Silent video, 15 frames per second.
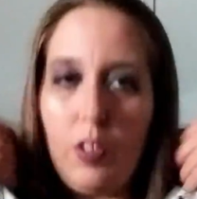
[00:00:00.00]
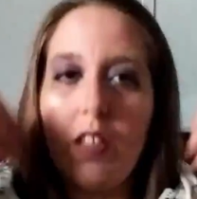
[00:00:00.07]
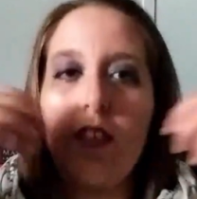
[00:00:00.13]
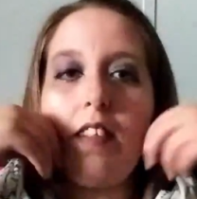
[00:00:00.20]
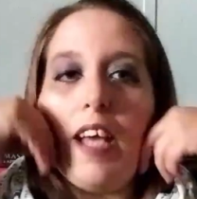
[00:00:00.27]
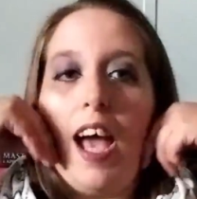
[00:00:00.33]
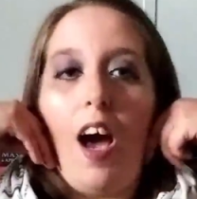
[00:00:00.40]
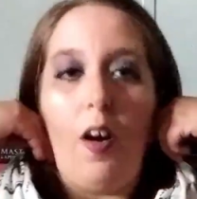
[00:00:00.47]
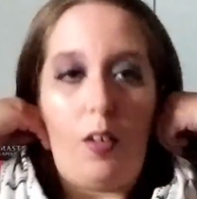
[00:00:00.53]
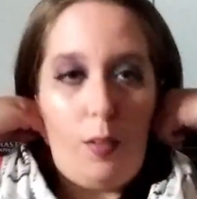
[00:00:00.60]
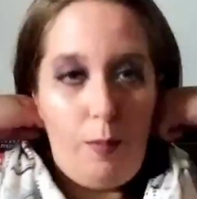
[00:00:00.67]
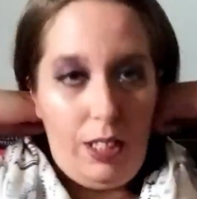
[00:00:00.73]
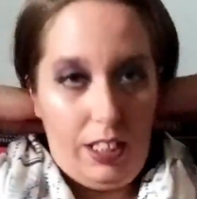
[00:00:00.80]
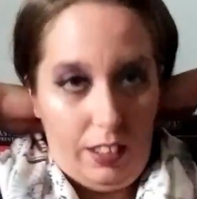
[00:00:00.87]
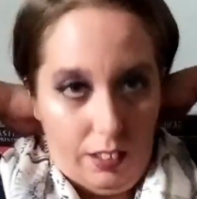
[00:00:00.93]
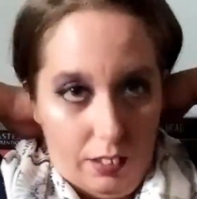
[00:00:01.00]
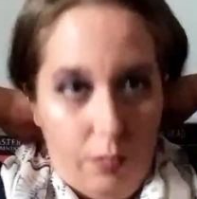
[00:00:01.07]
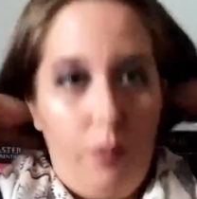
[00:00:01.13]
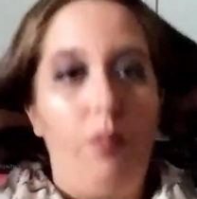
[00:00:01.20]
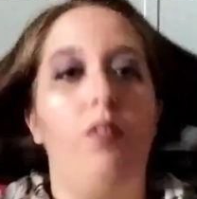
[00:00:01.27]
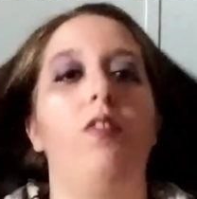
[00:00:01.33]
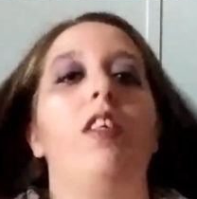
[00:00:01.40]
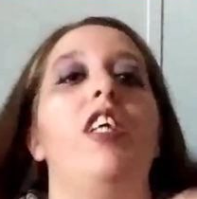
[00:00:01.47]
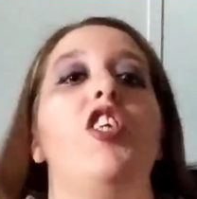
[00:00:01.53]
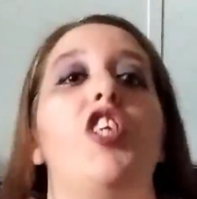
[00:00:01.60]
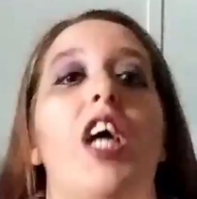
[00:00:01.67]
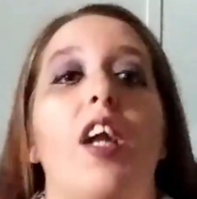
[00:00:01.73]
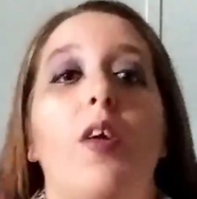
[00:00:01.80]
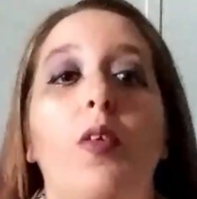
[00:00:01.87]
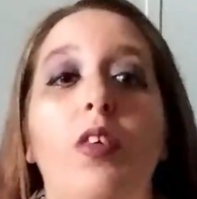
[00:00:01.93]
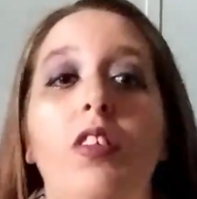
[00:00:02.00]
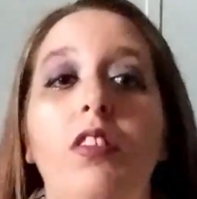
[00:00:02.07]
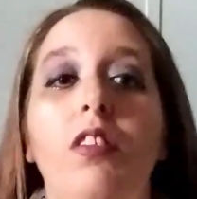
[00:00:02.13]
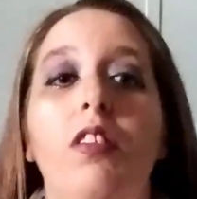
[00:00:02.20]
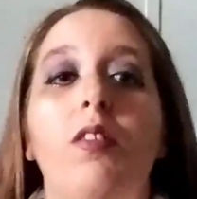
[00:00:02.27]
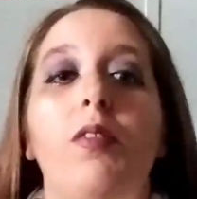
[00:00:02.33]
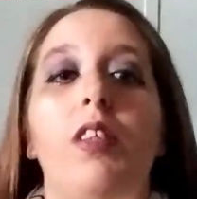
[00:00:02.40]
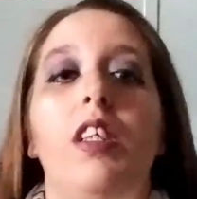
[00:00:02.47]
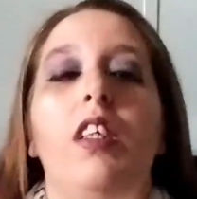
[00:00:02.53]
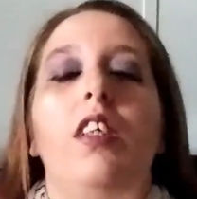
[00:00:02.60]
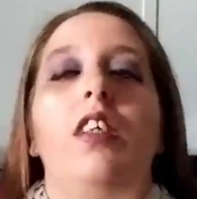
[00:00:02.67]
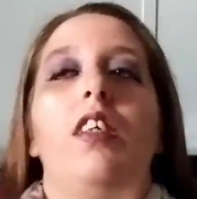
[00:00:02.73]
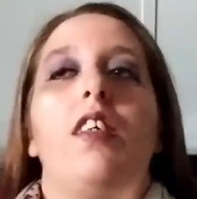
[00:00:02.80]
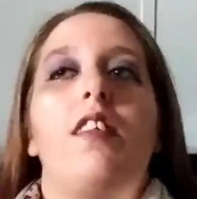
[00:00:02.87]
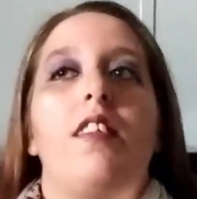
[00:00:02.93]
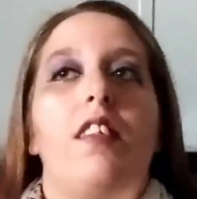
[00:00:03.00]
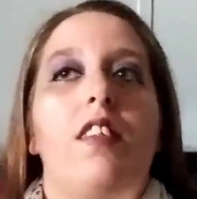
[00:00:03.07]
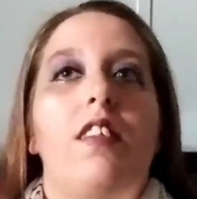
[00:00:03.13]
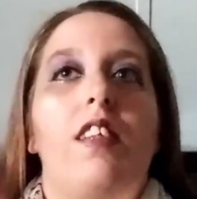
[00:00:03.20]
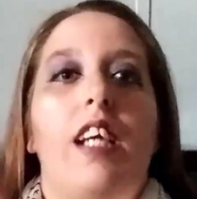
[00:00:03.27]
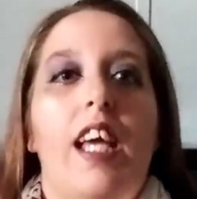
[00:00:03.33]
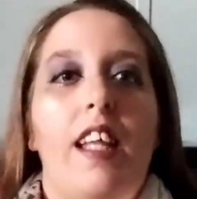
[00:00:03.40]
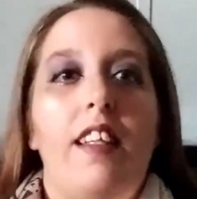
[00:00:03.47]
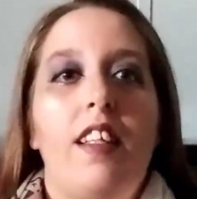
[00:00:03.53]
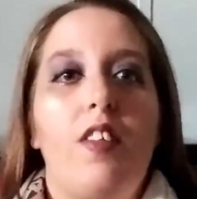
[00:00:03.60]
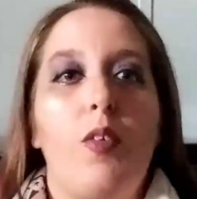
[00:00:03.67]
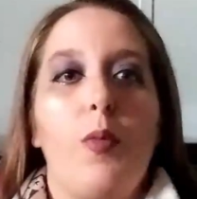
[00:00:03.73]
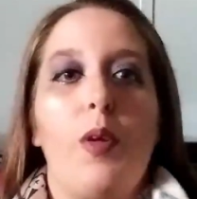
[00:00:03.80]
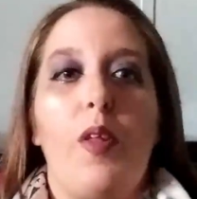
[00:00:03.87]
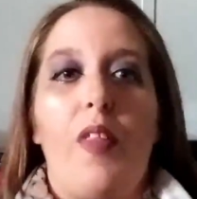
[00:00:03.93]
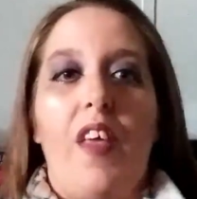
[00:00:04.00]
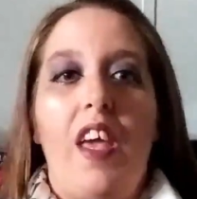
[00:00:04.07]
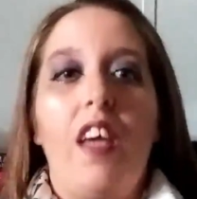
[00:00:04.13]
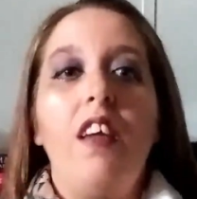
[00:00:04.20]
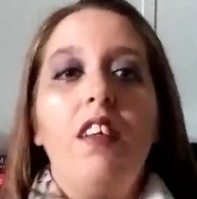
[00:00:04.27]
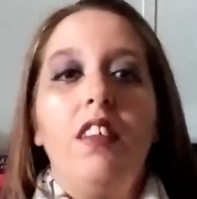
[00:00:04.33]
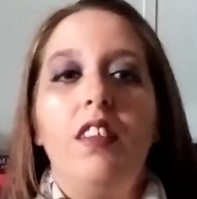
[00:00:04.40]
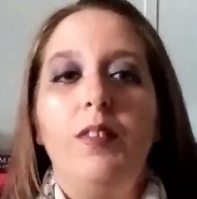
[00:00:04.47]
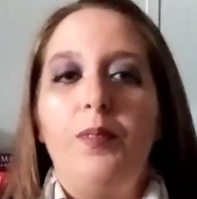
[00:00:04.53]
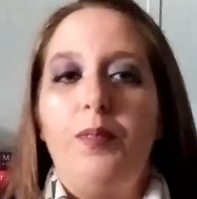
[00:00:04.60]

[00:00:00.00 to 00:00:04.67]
just alchemy in general, because again, that's a real thing.